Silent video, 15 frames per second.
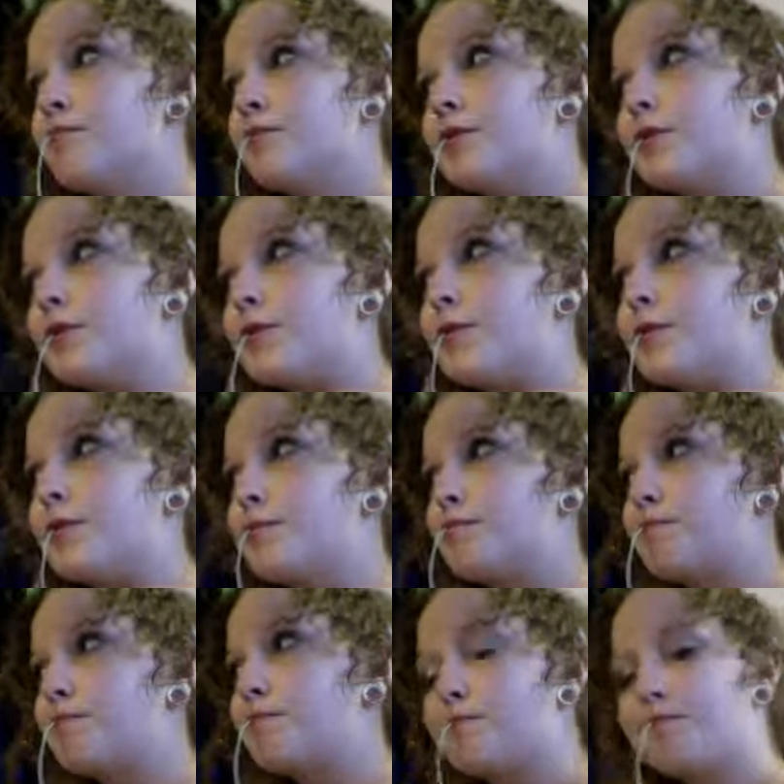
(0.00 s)
So
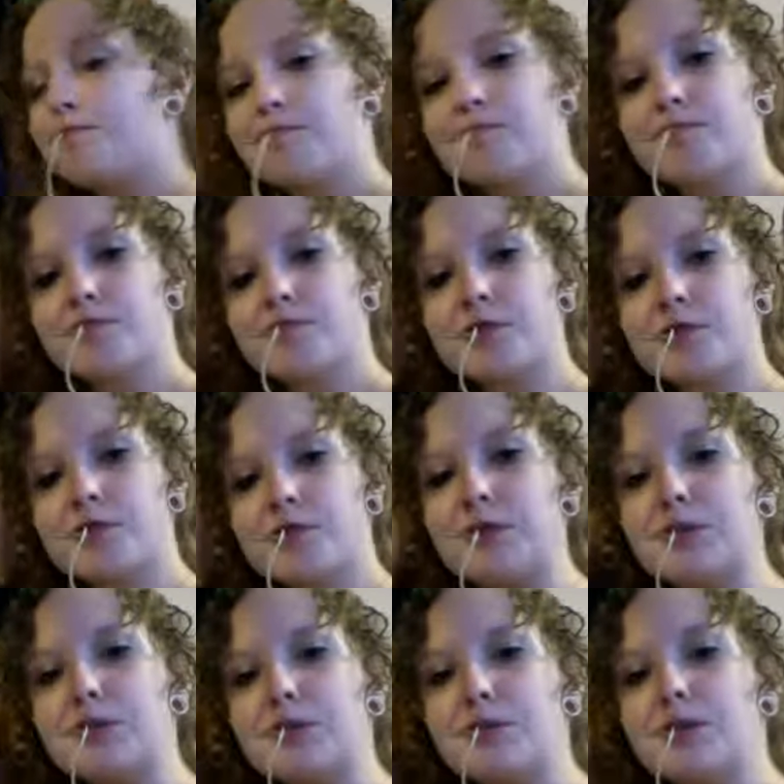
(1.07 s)
try to do
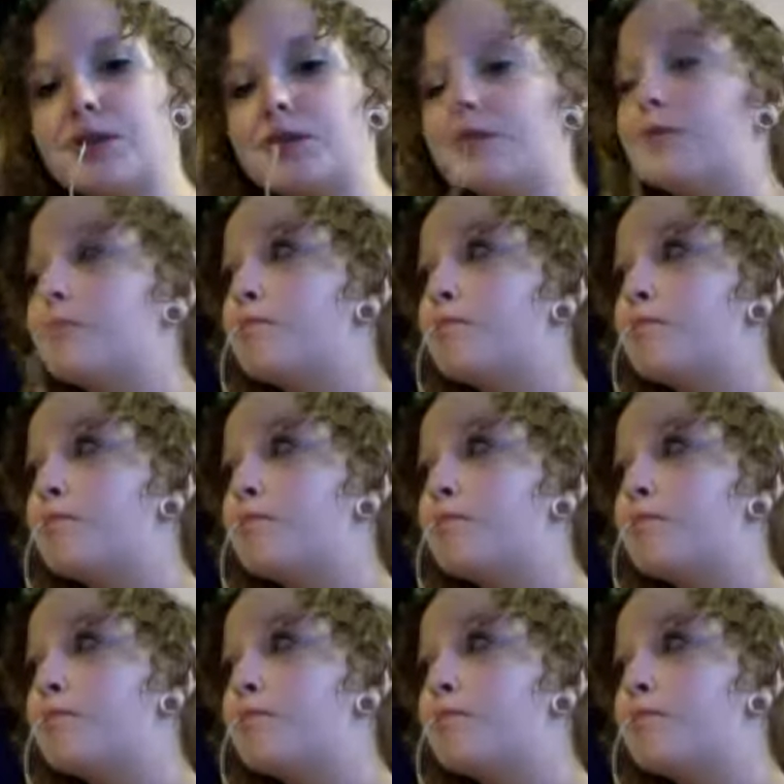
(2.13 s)
this quickly.